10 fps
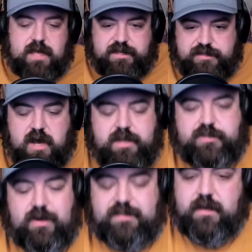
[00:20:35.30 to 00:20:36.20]

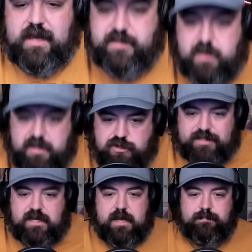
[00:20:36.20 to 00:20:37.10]
That's not
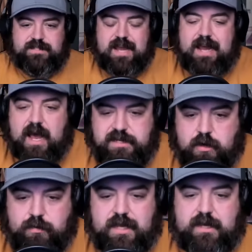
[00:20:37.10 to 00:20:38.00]
addressing him saying, I
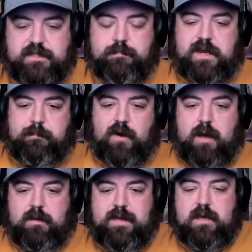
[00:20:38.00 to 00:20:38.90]
don't think it's a big problem.
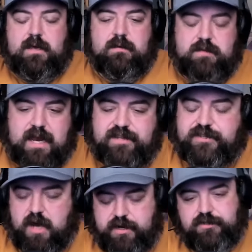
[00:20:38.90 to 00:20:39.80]

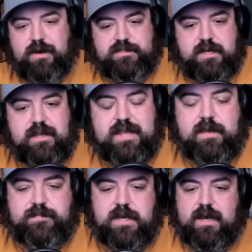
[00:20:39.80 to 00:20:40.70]

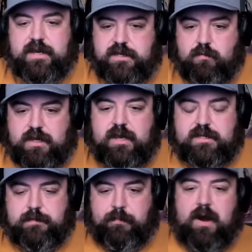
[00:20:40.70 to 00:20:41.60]
Him saying, I don't think
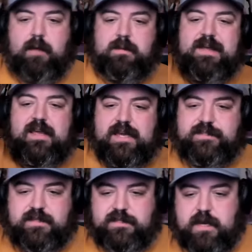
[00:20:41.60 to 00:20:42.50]
it's a problem
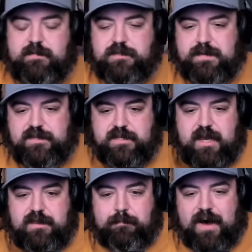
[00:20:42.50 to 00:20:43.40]
isn't the same as me
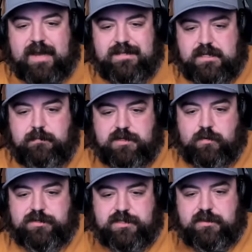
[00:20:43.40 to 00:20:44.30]
saying the Biden team
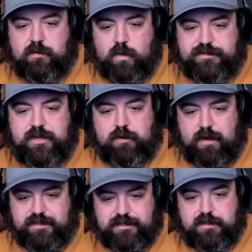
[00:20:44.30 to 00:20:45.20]
told us that there wasn't a
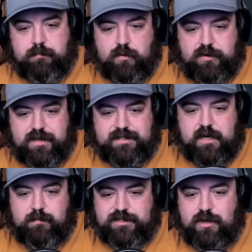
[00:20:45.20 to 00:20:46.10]
crisis at the border. They said
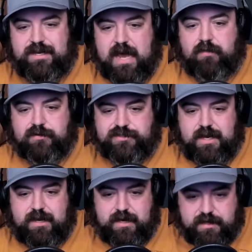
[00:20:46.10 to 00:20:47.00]
it was good. Now they're
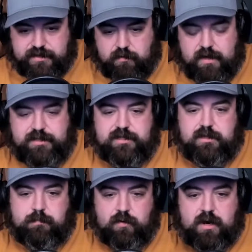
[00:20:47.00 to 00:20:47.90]
saying it is a crisis at
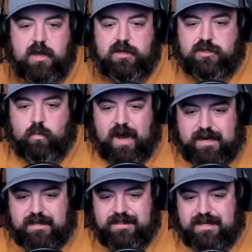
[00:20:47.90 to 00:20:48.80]
the border. So why
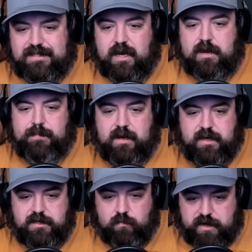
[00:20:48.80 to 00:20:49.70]
didn't they talk about it
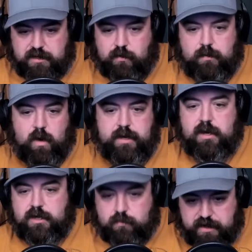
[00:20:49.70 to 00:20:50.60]
in 2021,
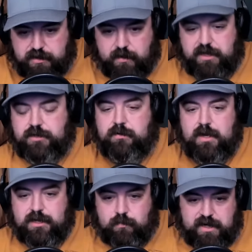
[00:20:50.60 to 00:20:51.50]
2022,
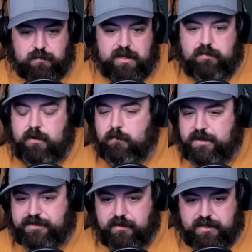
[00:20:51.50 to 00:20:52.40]
2023 when we
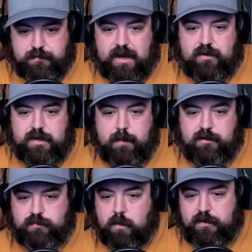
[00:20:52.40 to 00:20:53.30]
saw these record
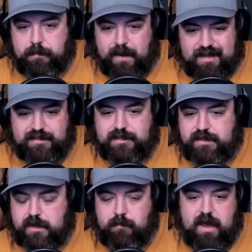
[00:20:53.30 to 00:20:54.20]
numbers? What were the policies
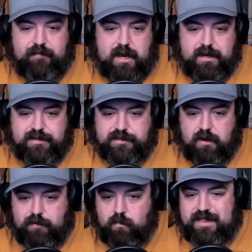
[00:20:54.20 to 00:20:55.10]
that they were advocating to
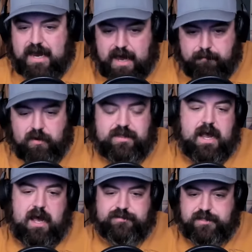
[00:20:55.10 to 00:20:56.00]
solve it when they had both the
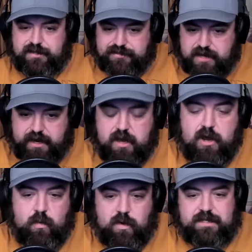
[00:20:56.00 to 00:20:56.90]
House and the Senate?
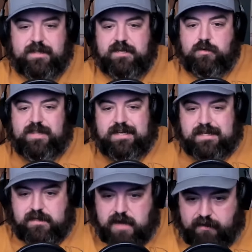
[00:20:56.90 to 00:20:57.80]
What did they do? They
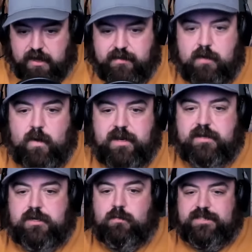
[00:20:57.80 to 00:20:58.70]
did nothing. They waited
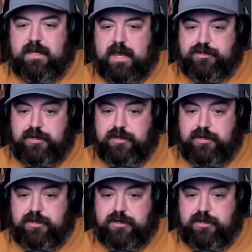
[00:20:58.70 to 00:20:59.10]
until it was an election.